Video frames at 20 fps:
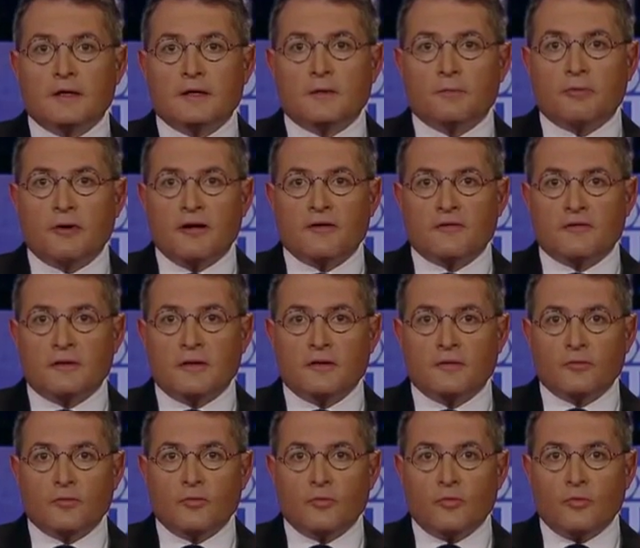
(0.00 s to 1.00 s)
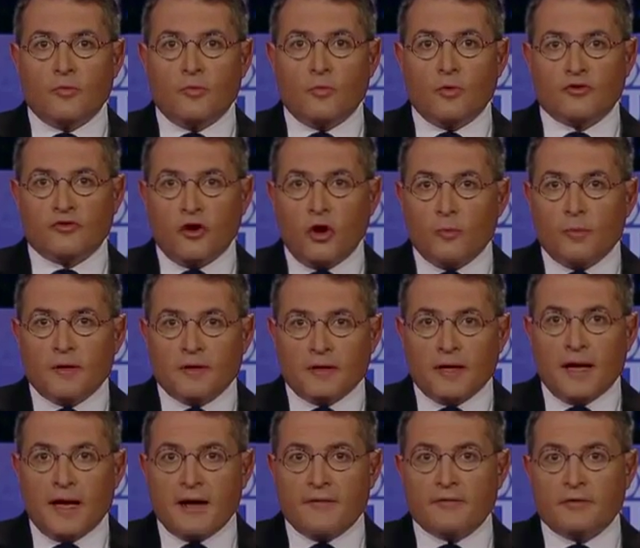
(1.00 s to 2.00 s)
the president was hoping
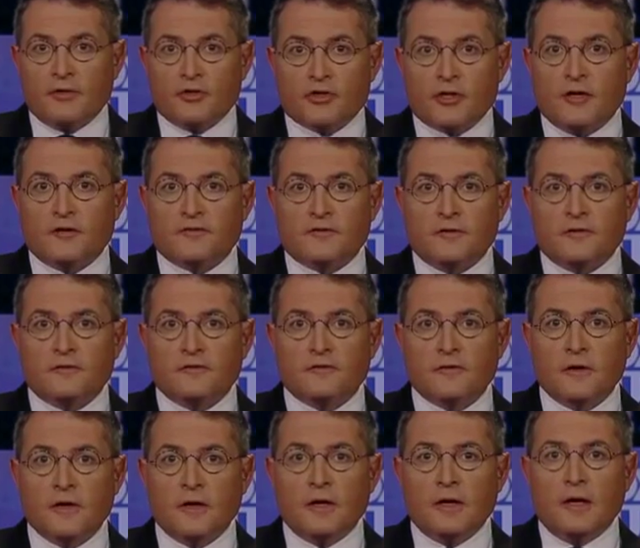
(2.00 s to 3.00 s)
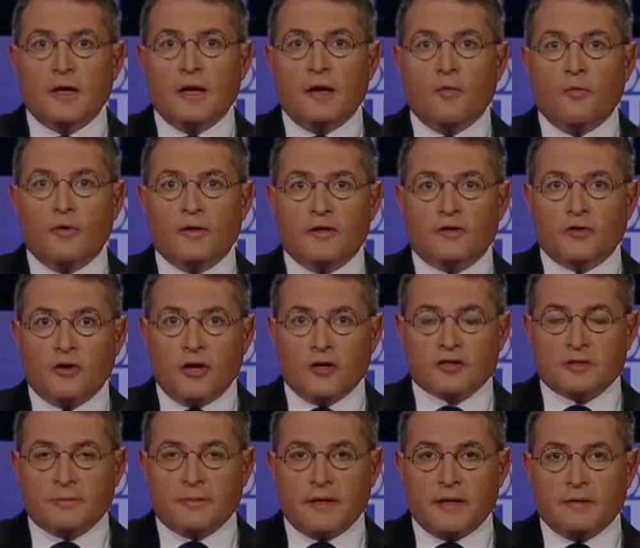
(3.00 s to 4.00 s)
to have in a justice when he
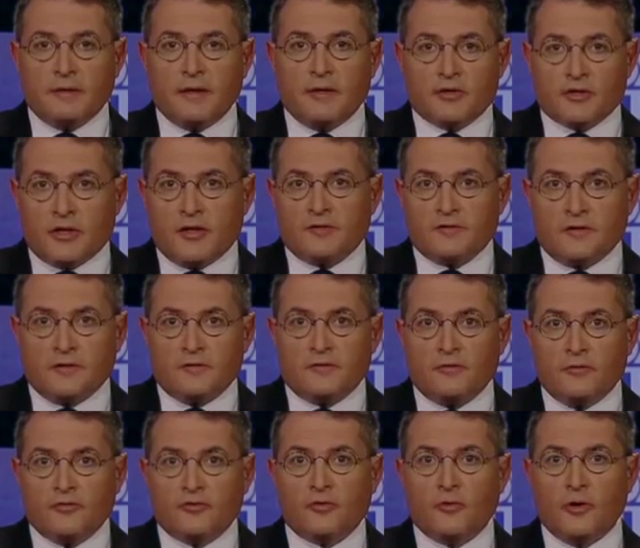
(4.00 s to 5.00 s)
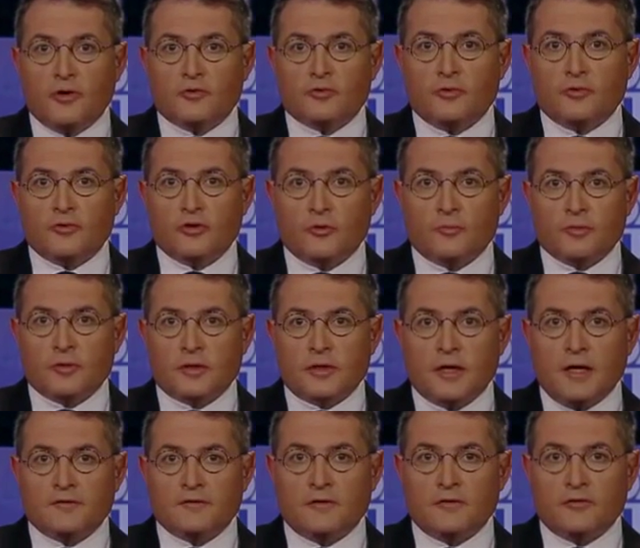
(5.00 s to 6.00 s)
talks about a justice who is going to interpret the
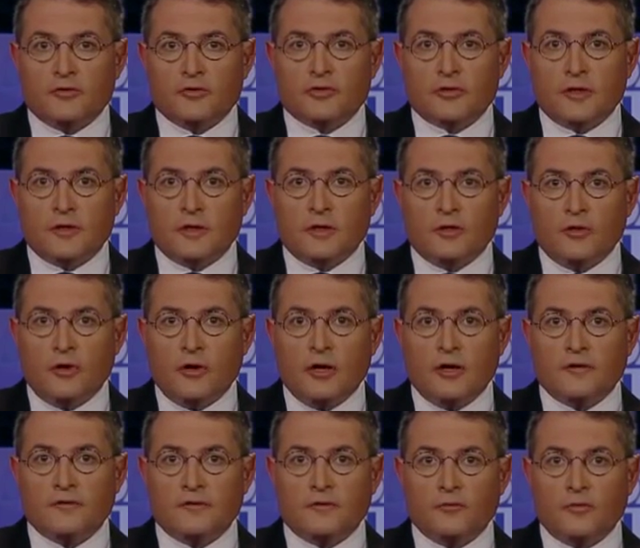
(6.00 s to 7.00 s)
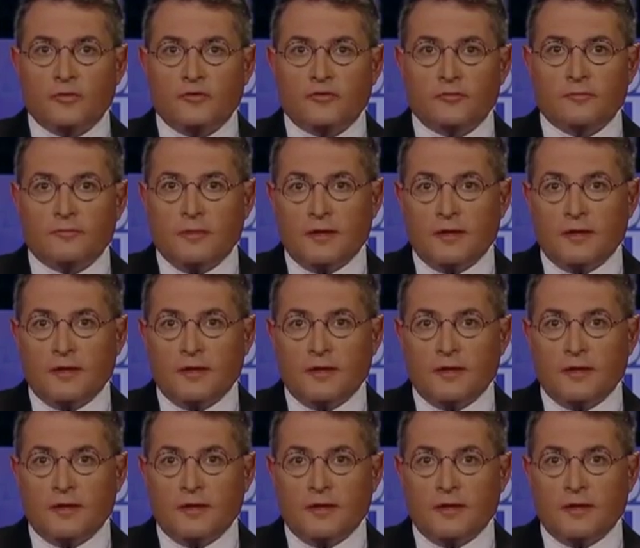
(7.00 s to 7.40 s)
Constitution and the law as it was